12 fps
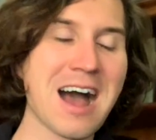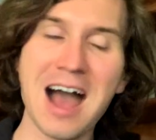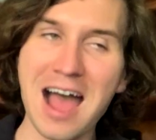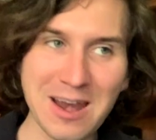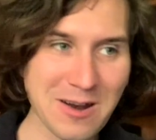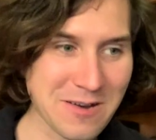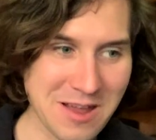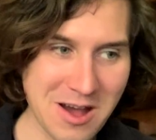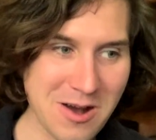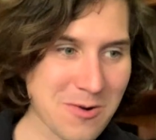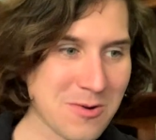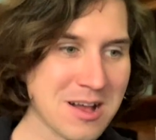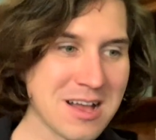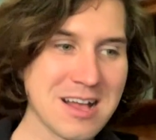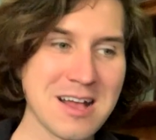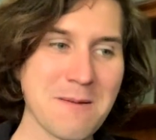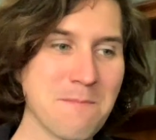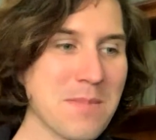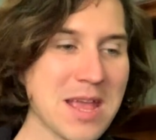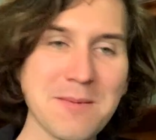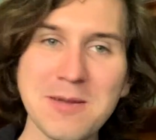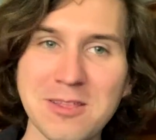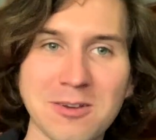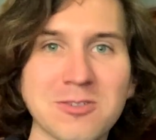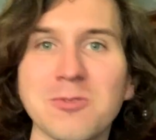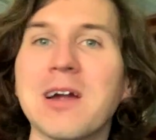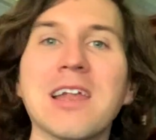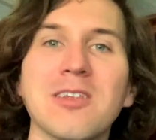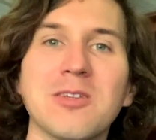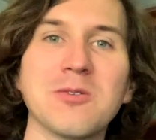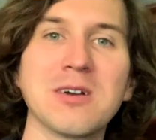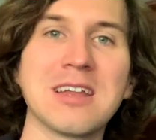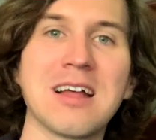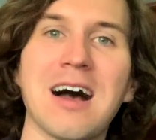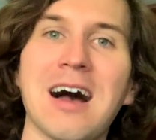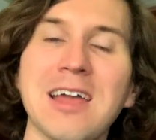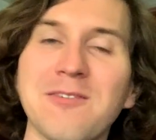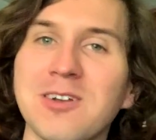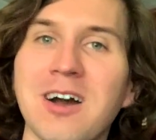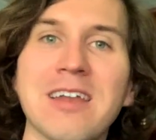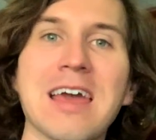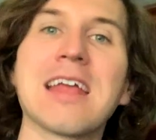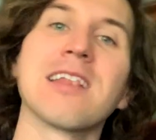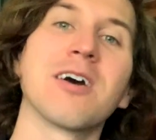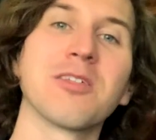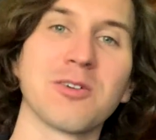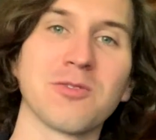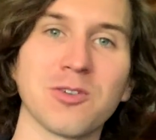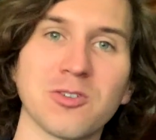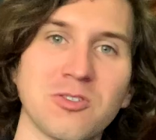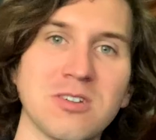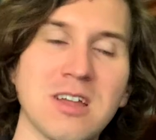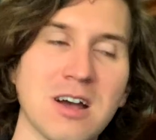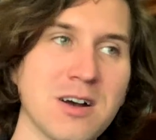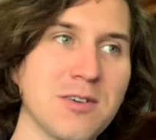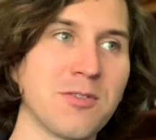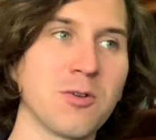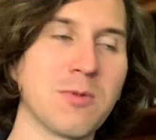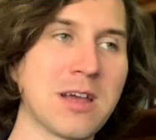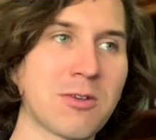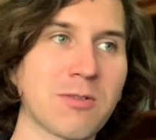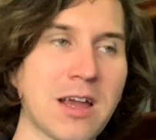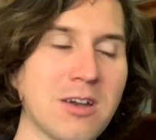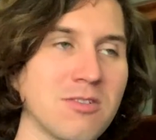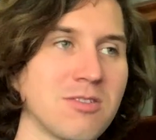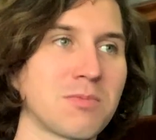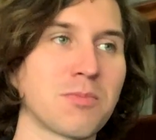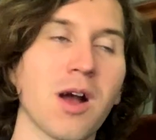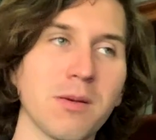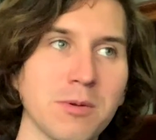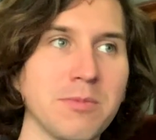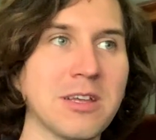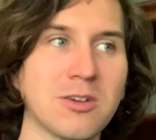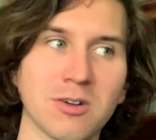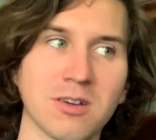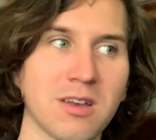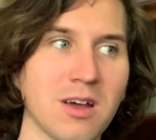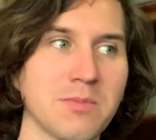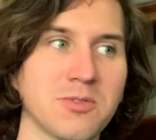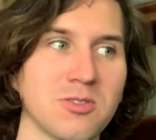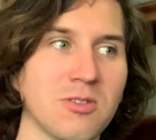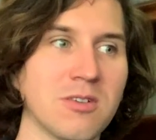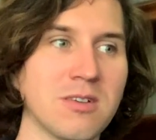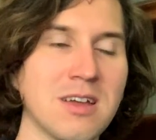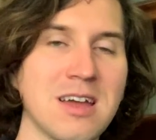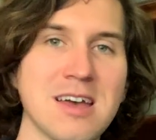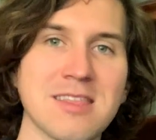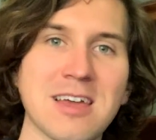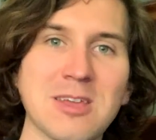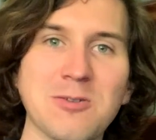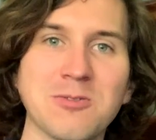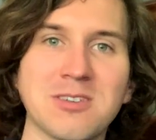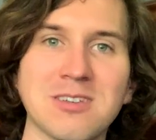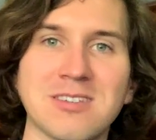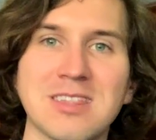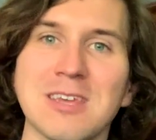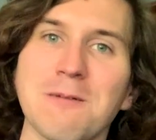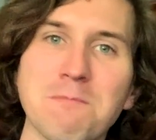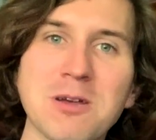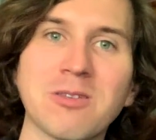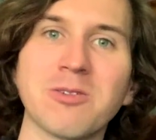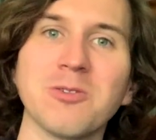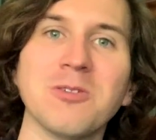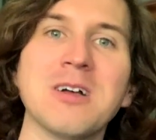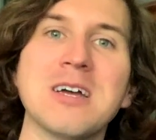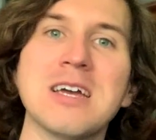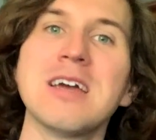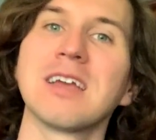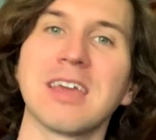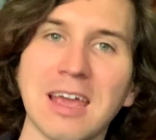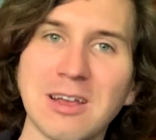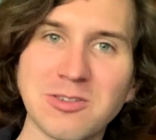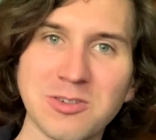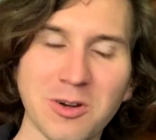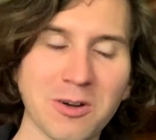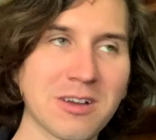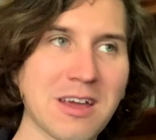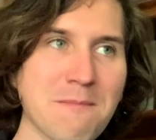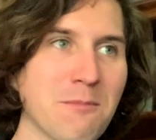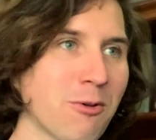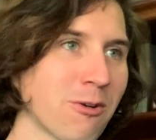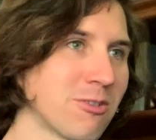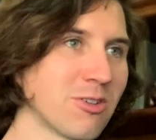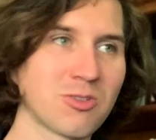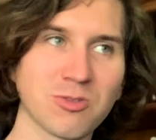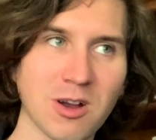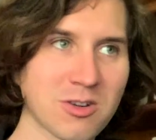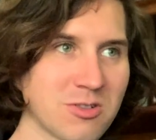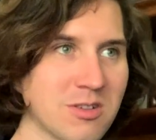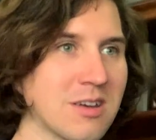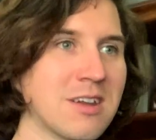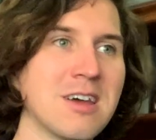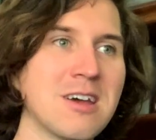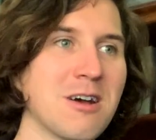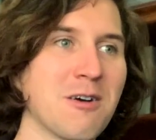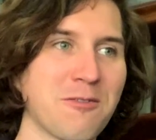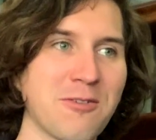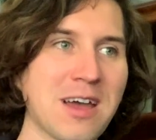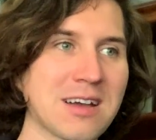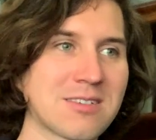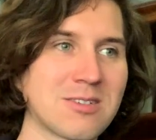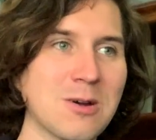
I don't know. Maybe there's a way to do it. I've got another version of Winged Rhynos probably cooking up soon that uses the Abyssal King Shark and more destruction effects.